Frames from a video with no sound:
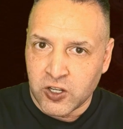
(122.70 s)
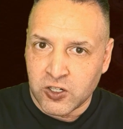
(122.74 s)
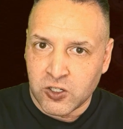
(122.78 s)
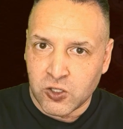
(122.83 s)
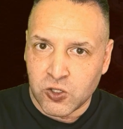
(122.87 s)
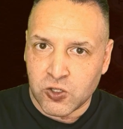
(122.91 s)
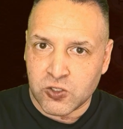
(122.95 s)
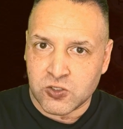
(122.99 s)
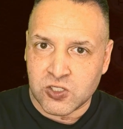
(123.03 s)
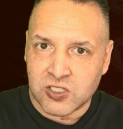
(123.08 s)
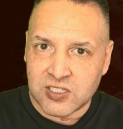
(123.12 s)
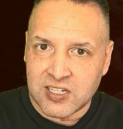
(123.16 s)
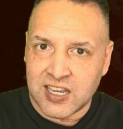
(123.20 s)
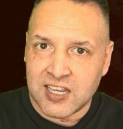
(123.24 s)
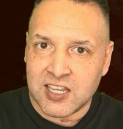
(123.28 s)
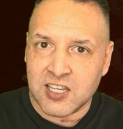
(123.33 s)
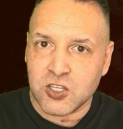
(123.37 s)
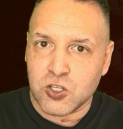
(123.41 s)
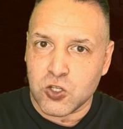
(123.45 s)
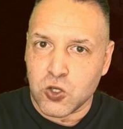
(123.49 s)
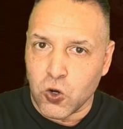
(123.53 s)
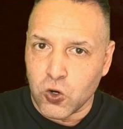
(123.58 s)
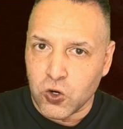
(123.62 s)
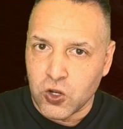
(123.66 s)
to learn today,
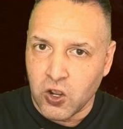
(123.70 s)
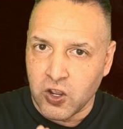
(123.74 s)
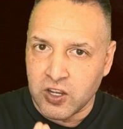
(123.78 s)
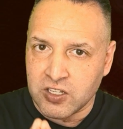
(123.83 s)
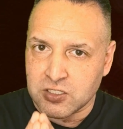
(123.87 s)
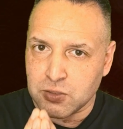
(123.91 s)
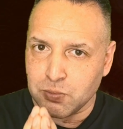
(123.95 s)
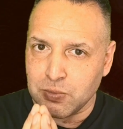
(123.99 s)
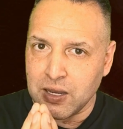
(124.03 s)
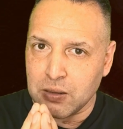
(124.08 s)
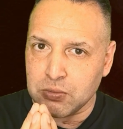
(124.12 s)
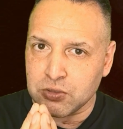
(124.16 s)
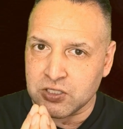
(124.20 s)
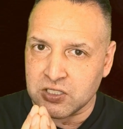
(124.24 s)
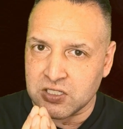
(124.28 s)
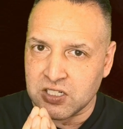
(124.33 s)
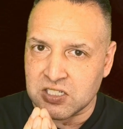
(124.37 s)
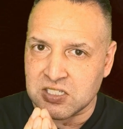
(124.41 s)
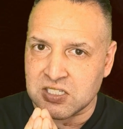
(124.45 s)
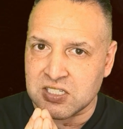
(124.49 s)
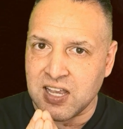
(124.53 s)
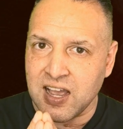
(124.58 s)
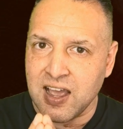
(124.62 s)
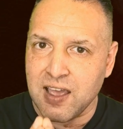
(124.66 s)
you're going to be able to
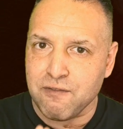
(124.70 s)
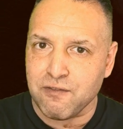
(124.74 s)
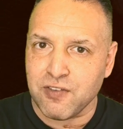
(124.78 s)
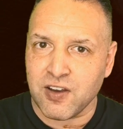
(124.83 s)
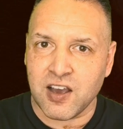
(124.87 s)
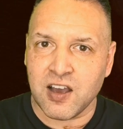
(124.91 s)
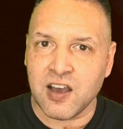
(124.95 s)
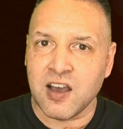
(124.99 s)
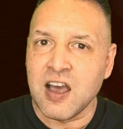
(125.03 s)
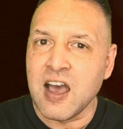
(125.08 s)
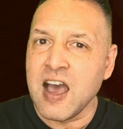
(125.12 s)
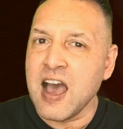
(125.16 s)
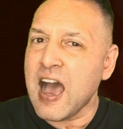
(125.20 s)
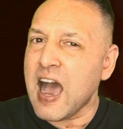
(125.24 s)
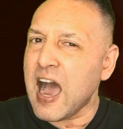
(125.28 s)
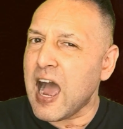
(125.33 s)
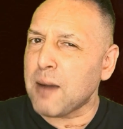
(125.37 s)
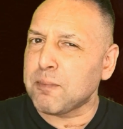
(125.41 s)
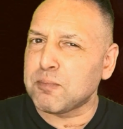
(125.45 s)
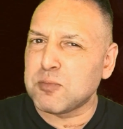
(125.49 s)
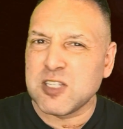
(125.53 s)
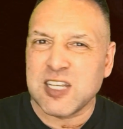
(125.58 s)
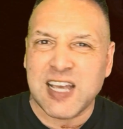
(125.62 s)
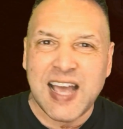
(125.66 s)
decipher
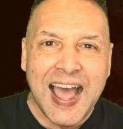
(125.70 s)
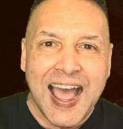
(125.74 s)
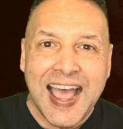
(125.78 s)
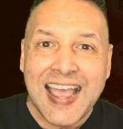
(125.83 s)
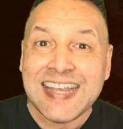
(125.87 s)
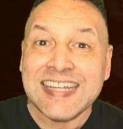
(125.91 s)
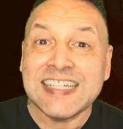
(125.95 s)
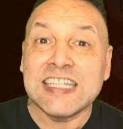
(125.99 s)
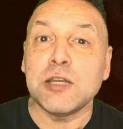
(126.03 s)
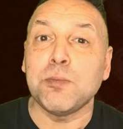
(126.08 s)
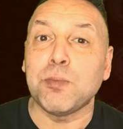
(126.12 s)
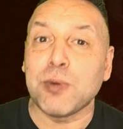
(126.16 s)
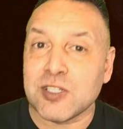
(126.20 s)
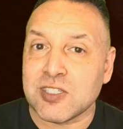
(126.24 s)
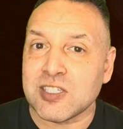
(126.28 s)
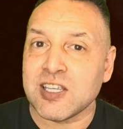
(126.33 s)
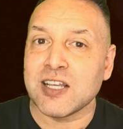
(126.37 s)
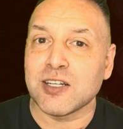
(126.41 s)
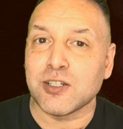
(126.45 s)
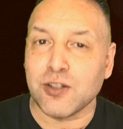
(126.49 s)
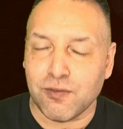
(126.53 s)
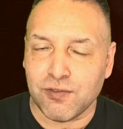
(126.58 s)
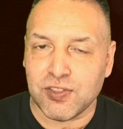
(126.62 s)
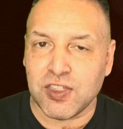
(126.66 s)
up to
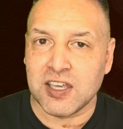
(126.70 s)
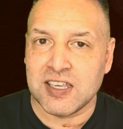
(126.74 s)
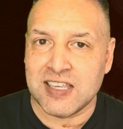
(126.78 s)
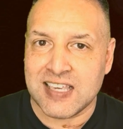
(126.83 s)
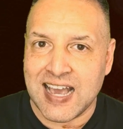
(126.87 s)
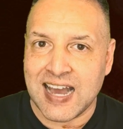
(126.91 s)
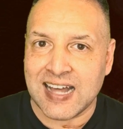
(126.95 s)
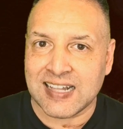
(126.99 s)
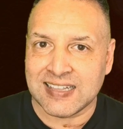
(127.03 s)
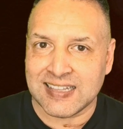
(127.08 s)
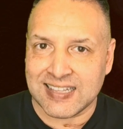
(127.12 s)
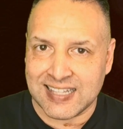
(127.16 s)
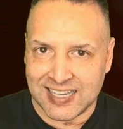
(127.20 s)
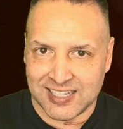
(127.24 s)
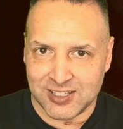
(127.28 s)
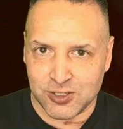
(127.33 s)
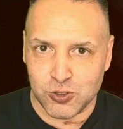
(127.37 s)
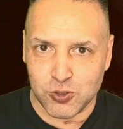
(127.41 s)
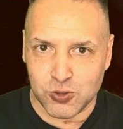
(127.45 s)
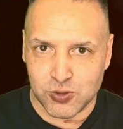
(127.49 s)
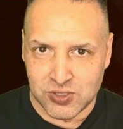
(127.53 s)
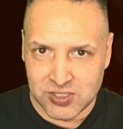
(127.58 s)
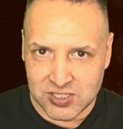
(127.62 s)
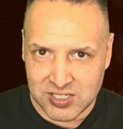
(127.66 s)
80% of the yan that
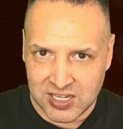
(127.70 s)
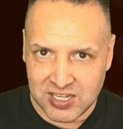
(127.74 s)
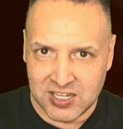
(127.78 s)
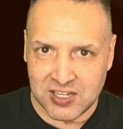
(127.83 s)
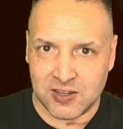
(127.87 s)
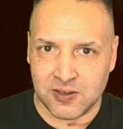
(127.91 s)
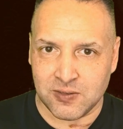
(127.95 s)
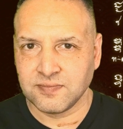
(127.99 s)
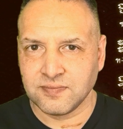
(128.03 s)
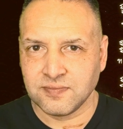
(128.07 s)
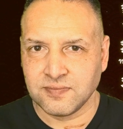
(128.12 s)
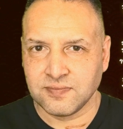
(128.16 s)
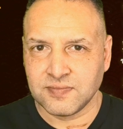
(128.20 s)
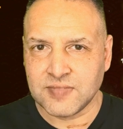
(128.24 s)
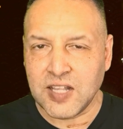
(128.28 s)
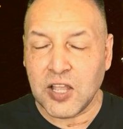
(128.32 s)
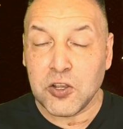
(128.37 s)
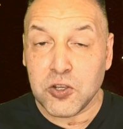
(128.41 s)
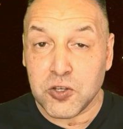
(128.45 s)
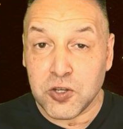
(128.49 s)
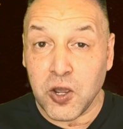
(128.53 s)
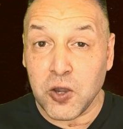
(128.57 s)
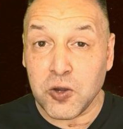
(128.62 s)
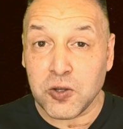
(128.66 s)
you see. Now
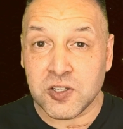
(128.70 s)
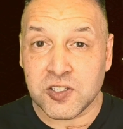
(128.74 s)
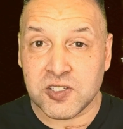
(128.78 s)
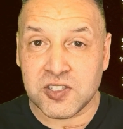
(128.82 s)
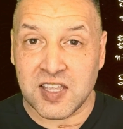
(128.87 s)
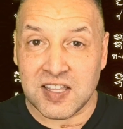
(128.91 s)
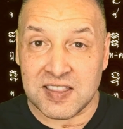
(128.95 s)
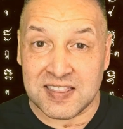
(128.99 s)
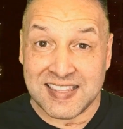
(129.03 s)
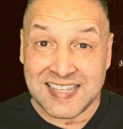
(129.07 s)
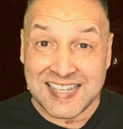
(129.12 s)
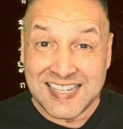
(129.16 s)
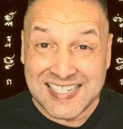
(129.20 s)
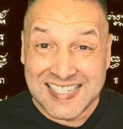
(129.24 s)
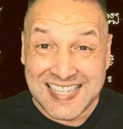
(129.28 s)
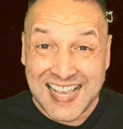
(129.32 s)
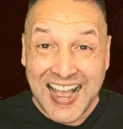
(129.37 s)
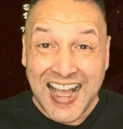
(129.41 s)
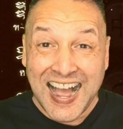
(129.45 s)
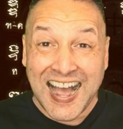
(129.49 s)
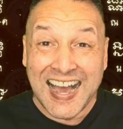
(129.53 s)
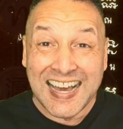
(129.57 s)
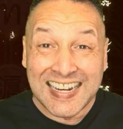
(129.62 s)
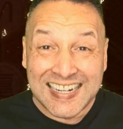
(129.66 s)
you notice that these
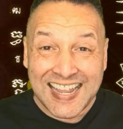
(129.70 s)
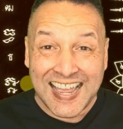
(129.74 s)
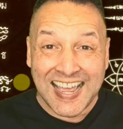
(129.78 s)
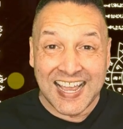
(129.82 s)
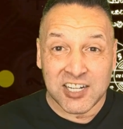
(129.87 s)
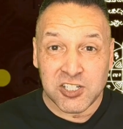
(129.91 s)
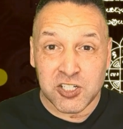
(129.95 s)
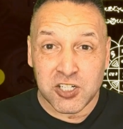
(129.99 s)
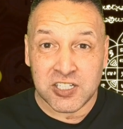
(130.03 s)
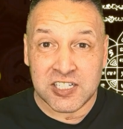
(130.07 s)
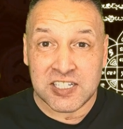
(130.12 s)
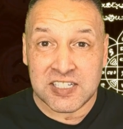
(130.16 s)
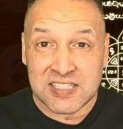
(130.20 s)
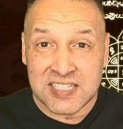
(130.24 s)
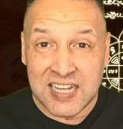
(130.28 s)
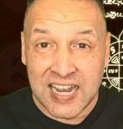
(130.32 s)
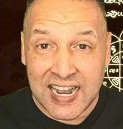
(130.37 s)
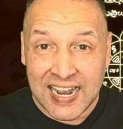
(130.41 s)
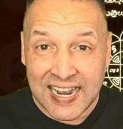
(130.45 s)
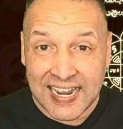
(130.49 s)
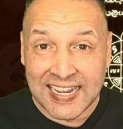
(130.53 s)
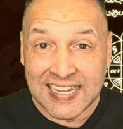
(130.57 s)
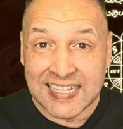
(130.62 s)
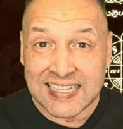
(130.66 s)
aren't actually
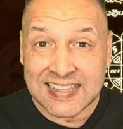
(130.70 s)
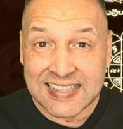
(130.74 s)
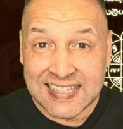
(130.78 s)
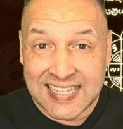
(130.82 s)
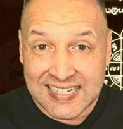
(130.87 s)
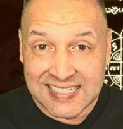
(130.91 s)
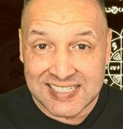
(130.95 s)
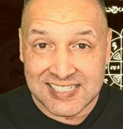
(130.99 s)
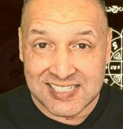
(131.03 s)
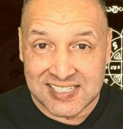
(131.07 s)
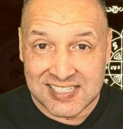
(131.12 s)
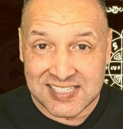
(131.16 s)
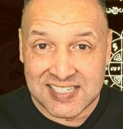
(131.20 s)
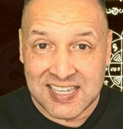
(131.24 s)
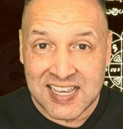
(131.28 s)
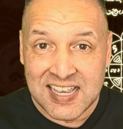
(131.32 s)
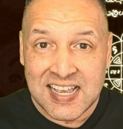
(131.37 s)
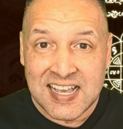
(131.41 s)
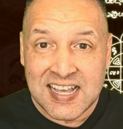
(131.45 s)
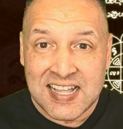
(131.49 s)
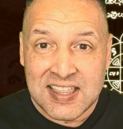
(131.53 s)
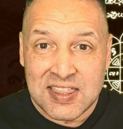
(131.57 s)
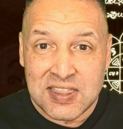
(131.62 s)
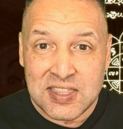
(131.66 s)
Thai letters.
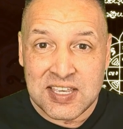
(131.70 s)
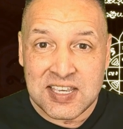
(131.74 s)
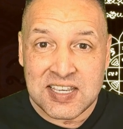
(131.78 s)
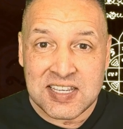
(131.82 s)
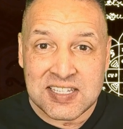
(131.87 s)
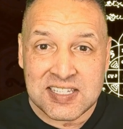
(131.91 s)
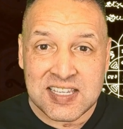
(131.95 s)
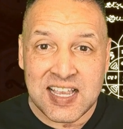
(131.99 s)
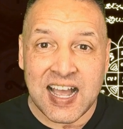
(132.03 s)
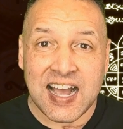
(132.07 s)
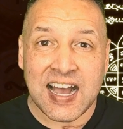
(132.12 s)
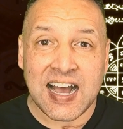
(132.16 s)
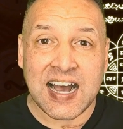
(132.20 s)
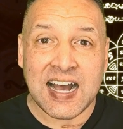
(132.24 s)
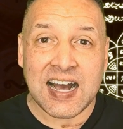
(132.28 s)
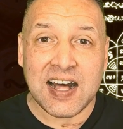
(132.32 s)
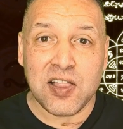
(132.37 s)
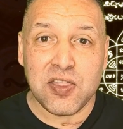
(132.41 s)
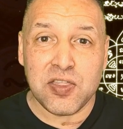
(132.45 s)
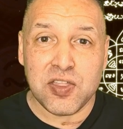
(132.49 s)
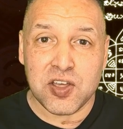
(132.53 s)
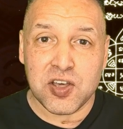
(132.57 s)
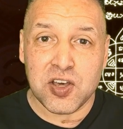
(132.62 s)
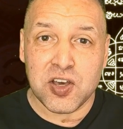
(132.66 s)
These are
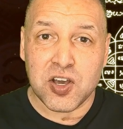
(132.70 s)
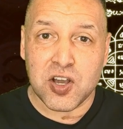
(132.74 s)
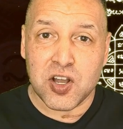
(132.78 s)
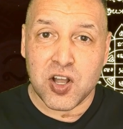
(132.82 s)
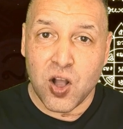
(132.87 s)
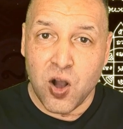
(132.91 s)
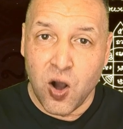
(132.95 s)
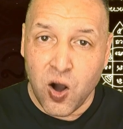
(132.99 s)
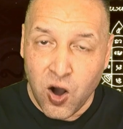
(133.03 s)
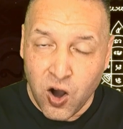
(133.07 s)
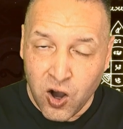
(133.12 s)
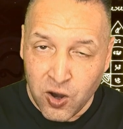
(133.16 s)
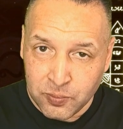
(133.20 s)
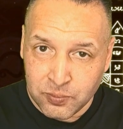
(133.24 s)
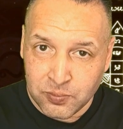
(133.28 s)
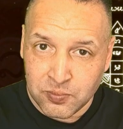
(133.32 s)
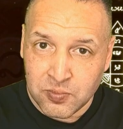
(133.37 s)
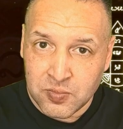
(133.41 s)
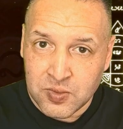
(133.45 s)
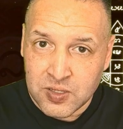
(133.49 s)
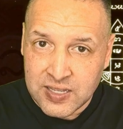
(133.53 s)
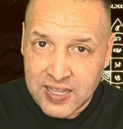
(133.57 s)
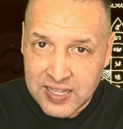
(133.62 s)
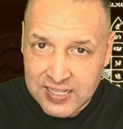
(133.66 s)
the Com
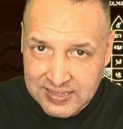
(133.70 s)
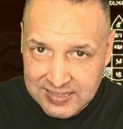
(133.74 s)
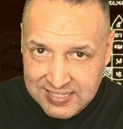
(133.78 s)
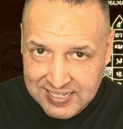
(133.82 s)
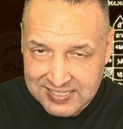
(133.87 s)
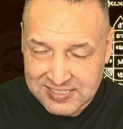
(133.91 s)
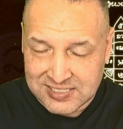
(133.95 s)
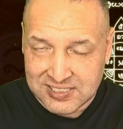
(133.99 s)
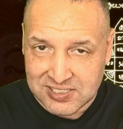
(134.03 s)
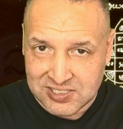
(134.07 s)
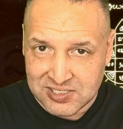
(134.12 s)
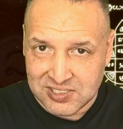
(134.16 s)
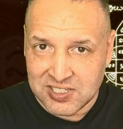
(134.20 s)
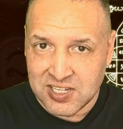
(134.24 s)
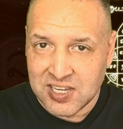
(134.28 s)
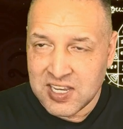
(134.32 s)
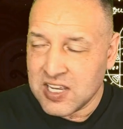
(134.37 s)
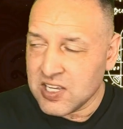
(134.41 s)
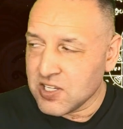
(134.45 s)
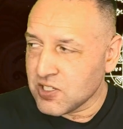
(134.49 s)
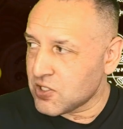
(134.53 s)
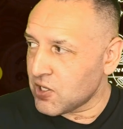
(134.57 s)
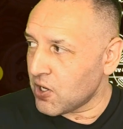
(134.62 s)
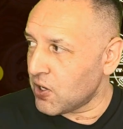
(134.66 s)
letters.
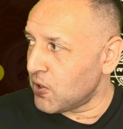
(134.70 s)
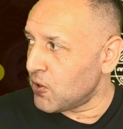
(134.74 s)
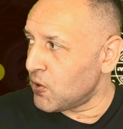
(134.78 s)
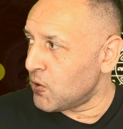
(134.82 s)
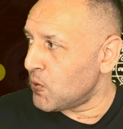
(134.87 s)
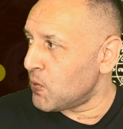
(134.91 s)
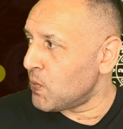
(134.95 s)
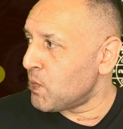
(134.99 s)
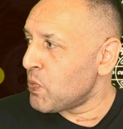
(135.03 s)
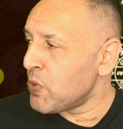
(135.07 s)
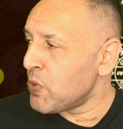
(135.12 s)
So